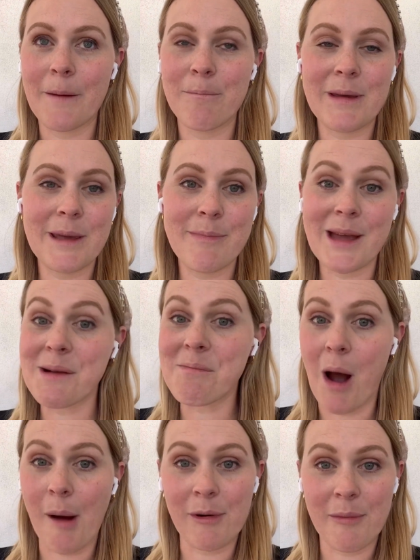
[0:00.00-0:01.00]
be big
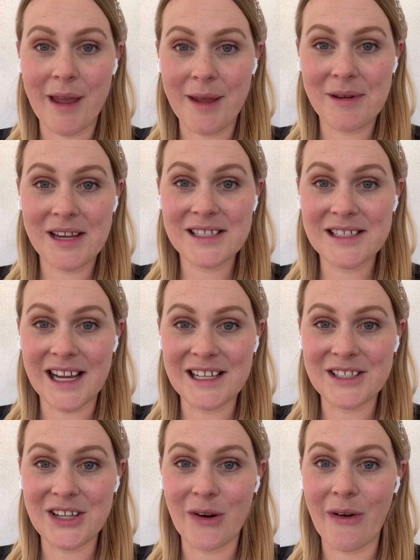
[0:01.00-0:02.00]
mama babies.
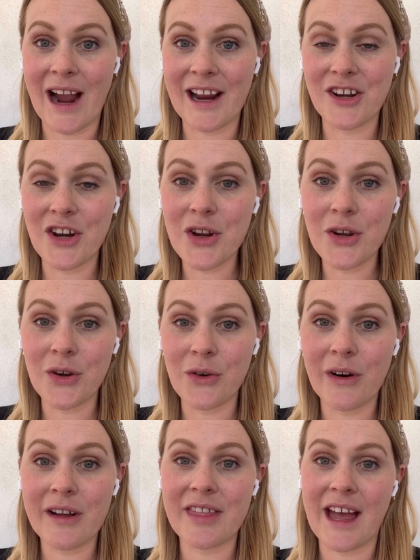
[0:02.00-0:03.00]
And so I
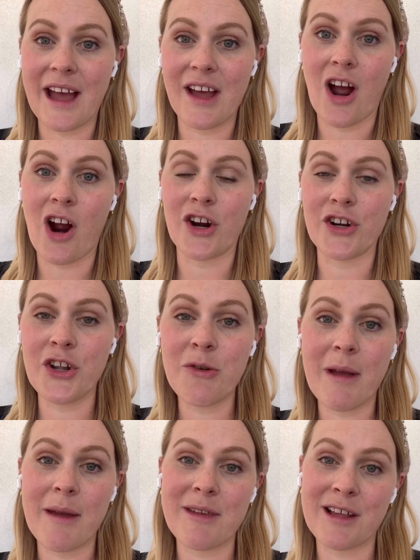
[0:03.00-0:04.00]
knew that our new
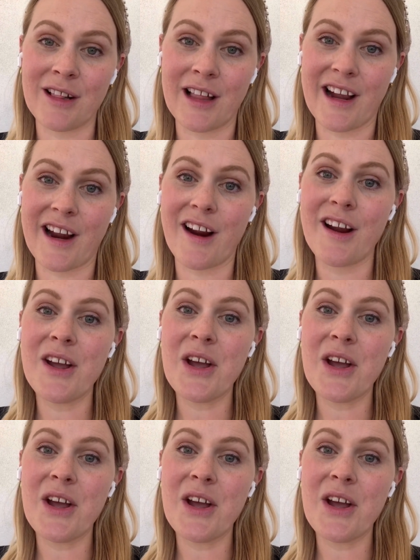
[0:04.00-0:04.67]
baby Claire